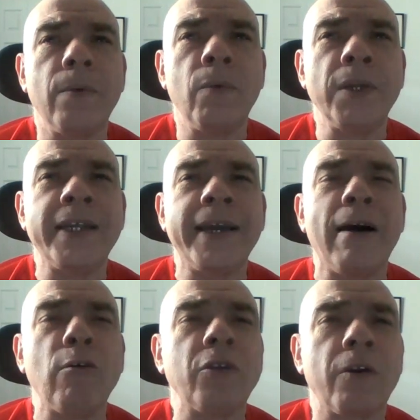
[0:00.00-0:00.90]
with the
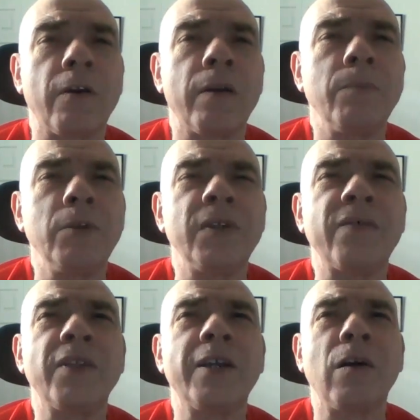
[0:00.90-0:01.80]
Elder, Music
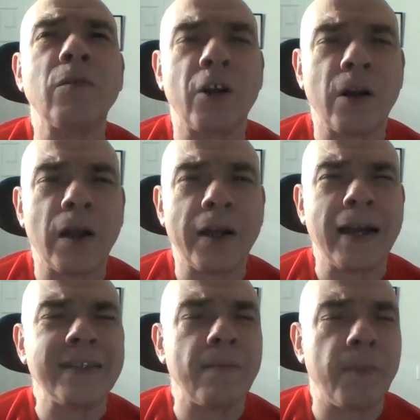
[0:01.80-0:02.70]
from the Elder,
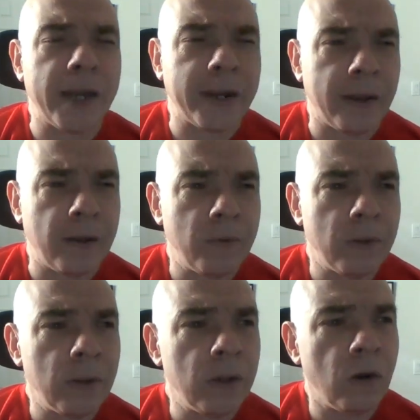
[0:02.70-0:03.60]
Casablanca
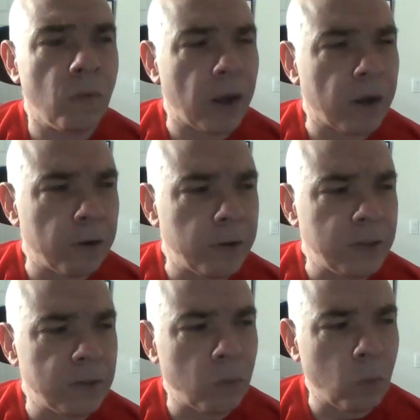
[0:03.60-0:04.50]

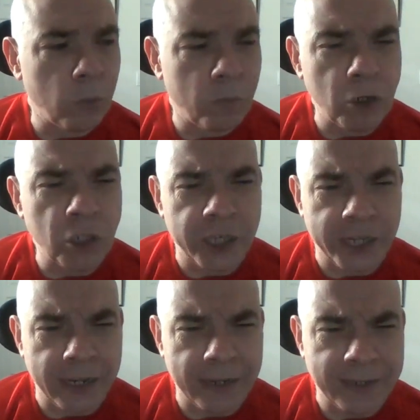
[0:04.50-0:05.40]
Records were pushing
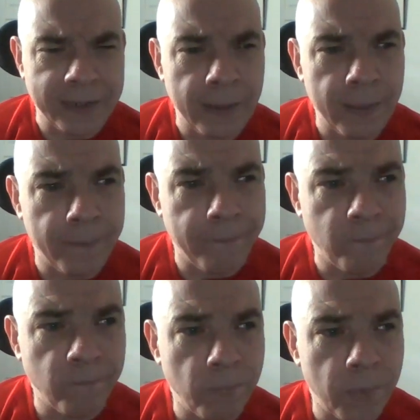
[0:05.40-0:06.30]
Kiss
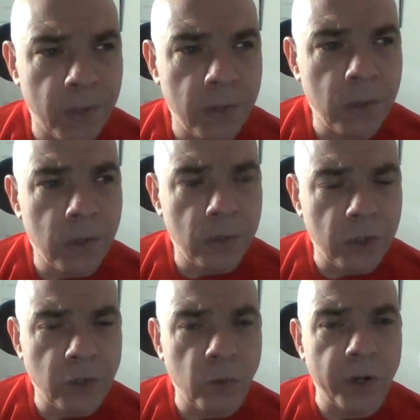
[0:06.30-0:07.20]

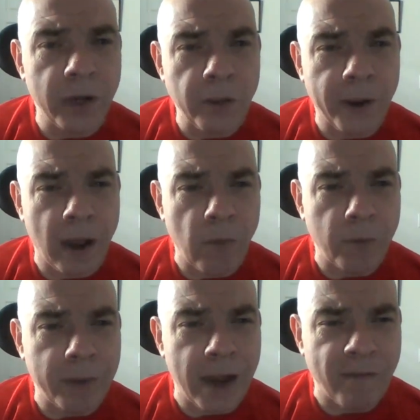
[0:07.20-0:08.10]
to do another
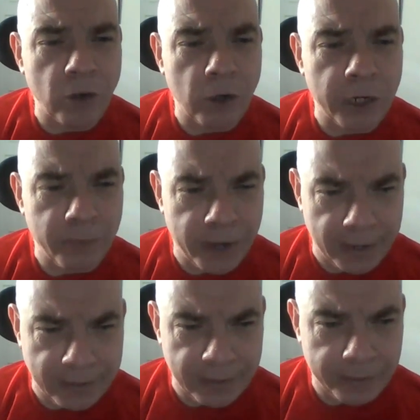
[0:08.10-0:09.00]
album after
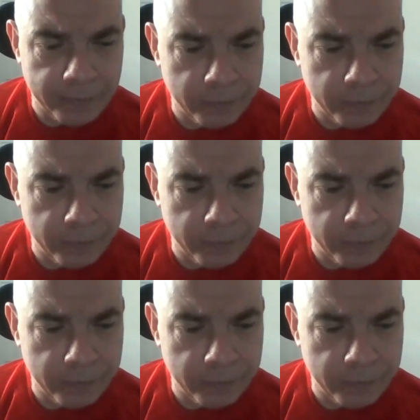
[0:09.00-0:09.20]
Unmasked,